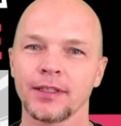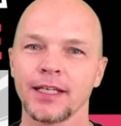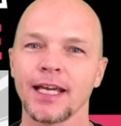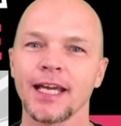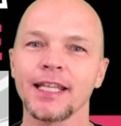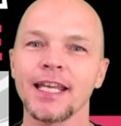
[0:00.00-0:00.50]

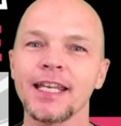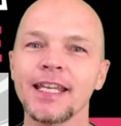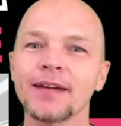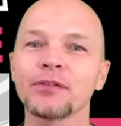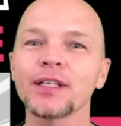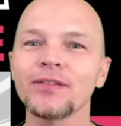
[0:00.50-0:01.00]
And they
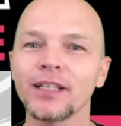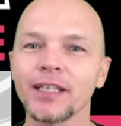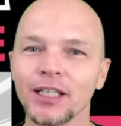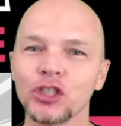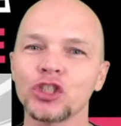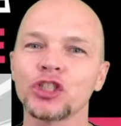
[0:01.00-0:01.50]
never even get
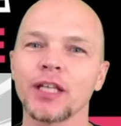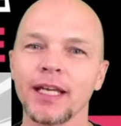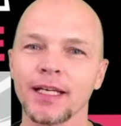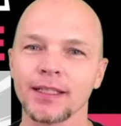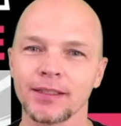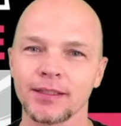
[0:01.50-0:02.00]
a
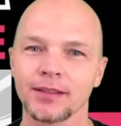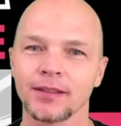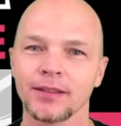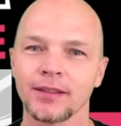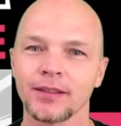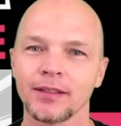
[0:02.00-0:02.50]
chance.
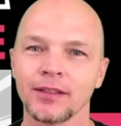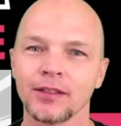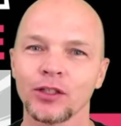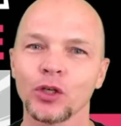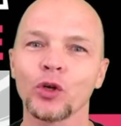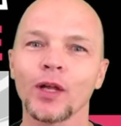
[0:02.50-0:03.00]

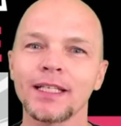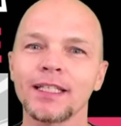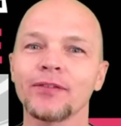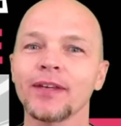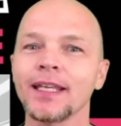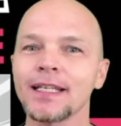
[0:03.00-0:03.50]
The whole idea
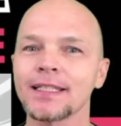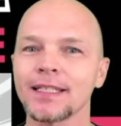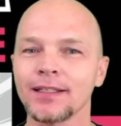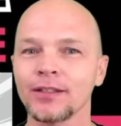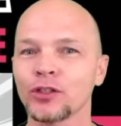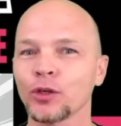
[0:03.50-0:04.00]
of
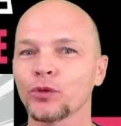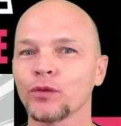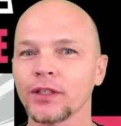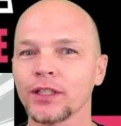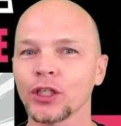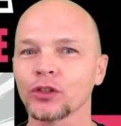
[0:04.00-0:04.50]
innocent until
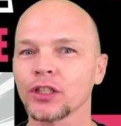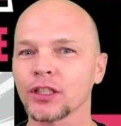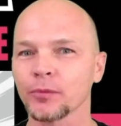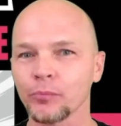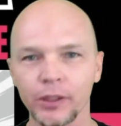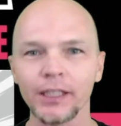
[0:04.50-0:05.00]
proven guilty,
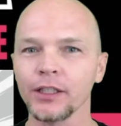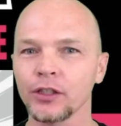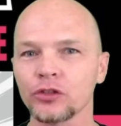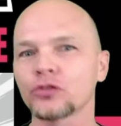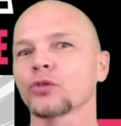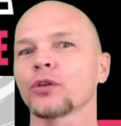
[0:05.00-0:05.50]
completely
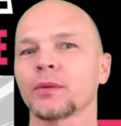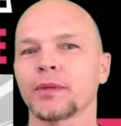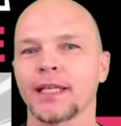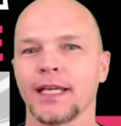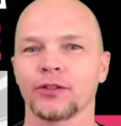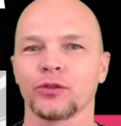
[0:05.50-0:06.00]
destroyed with
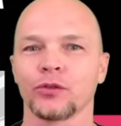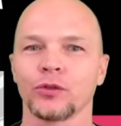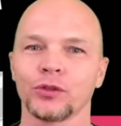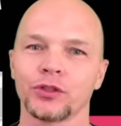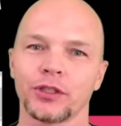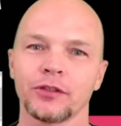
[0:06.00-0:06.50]
cancel
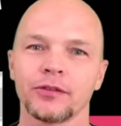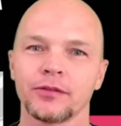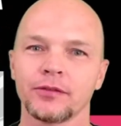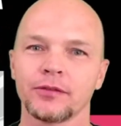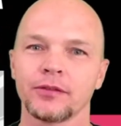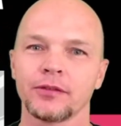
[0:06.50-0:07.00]
culture.
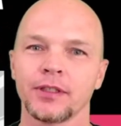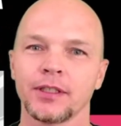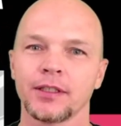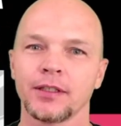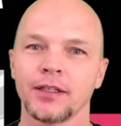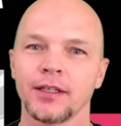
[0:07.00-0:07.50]

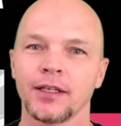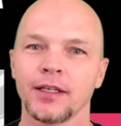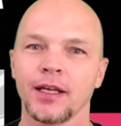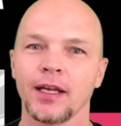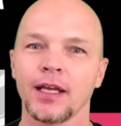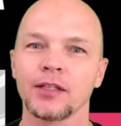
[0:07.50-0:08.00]

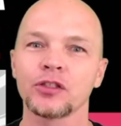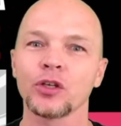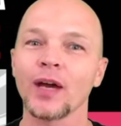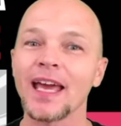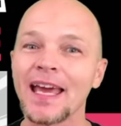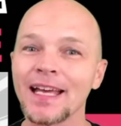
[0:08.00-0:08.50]
And
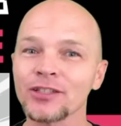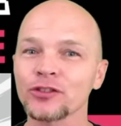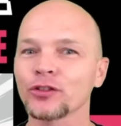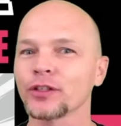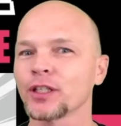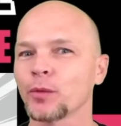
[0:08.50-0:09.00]
so
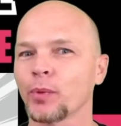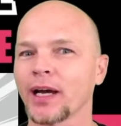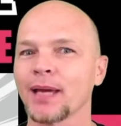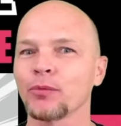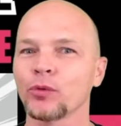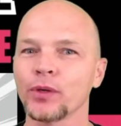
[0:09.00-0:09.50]
Esther in the
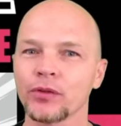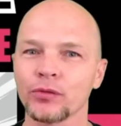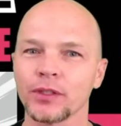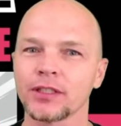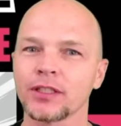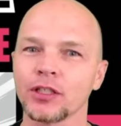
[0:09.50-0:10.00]
Bible went through
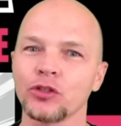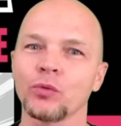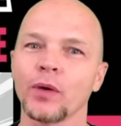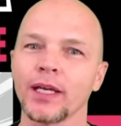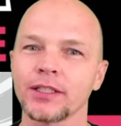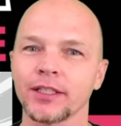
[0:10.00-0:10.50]
a
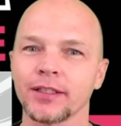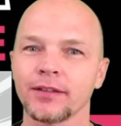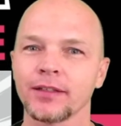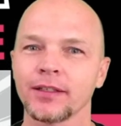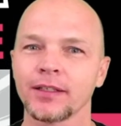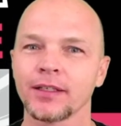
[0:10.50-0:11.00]
situation
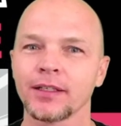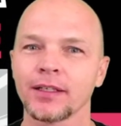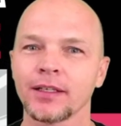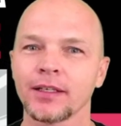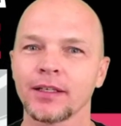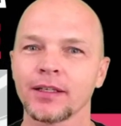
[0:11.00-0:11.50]

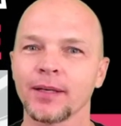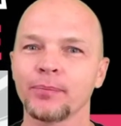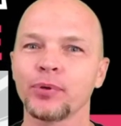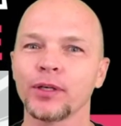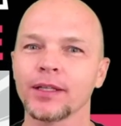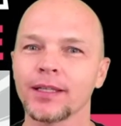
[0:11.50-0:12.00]
that
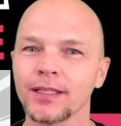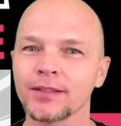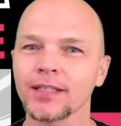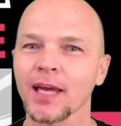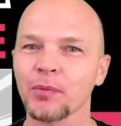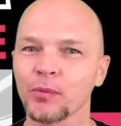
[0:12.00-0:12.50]
put this
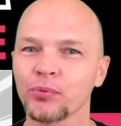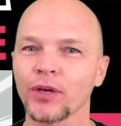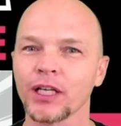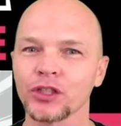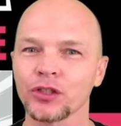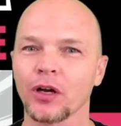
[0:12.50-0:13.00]
type of
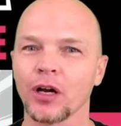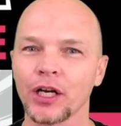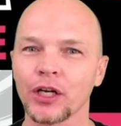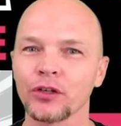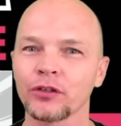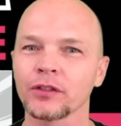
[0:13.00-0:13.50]
pressure on
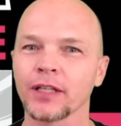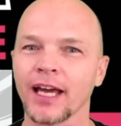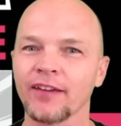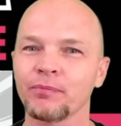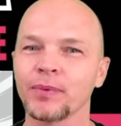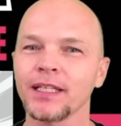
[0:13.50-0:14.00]
her
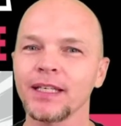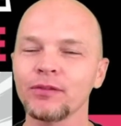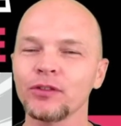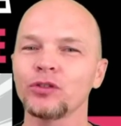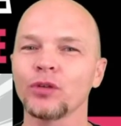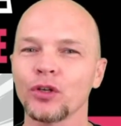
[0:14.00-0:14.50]
life, but even
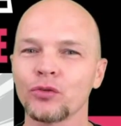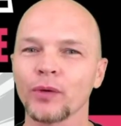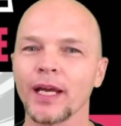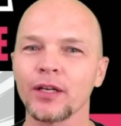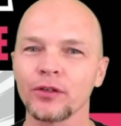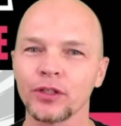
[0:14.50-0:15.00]
to a
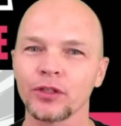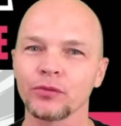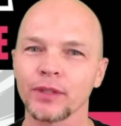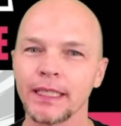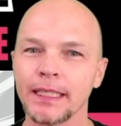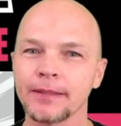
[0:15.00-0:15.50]
greater
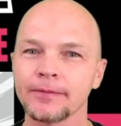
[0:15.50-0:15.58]
degree.